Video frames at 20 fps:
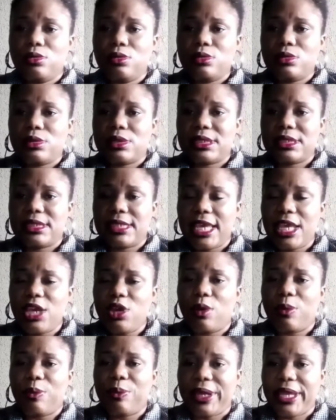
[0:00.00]
see
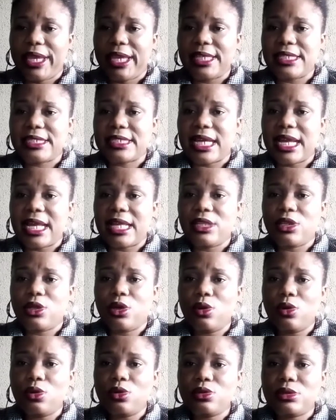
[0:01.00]
your page and
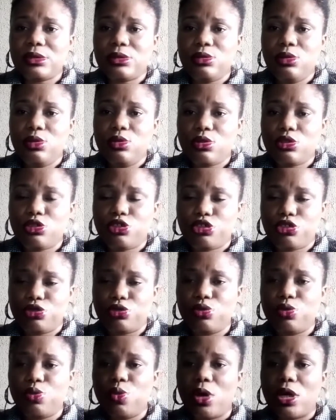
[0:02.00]
go look
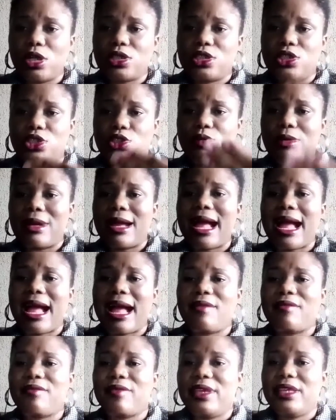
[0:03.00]
through what you
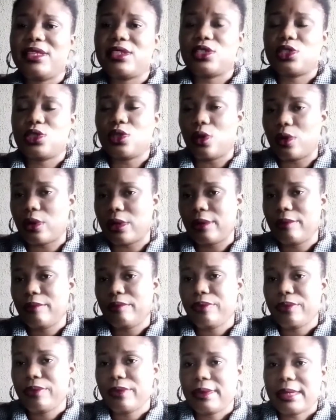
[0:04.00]
have in stock,
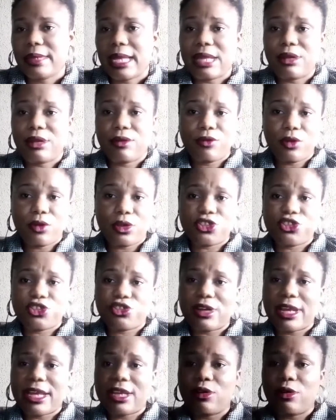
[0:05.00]
and of course
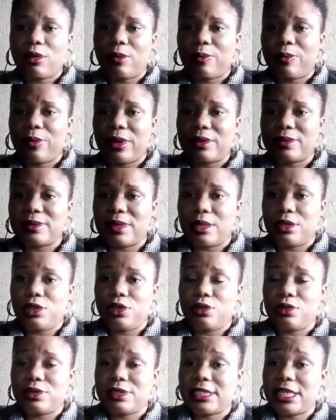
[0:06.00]
strike up
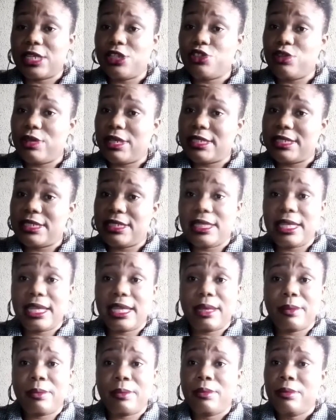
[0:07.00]
send you a
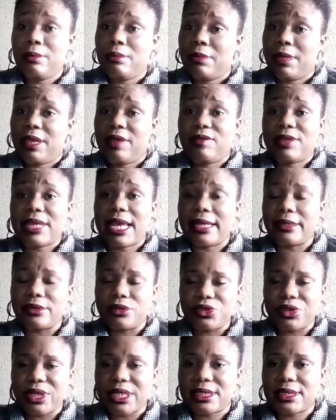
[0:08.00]
DM if they are
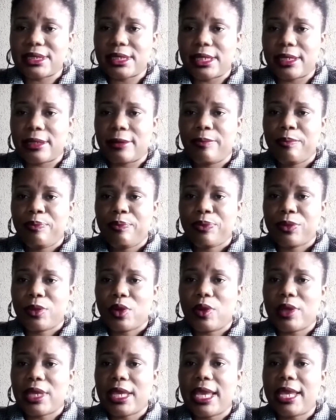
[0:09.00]
interested.
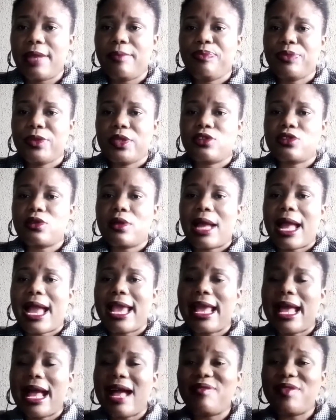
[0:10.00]
Okay, so I
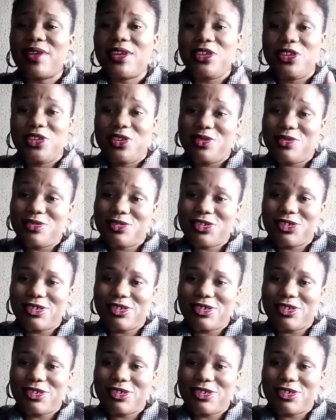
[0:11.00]
have a new